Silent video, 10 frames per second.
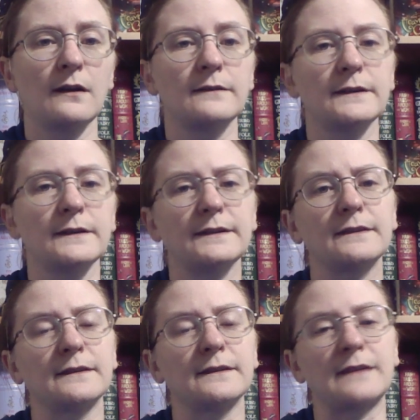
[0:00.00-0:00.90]
This is
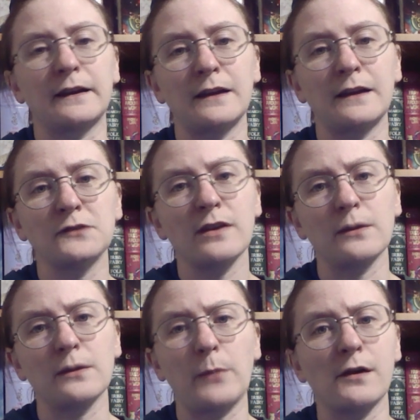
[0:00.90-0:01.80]
the second entry
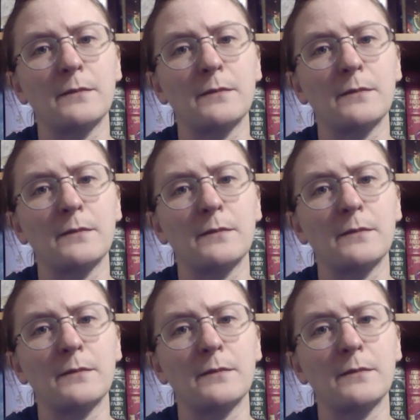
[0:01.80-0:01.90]
that Perry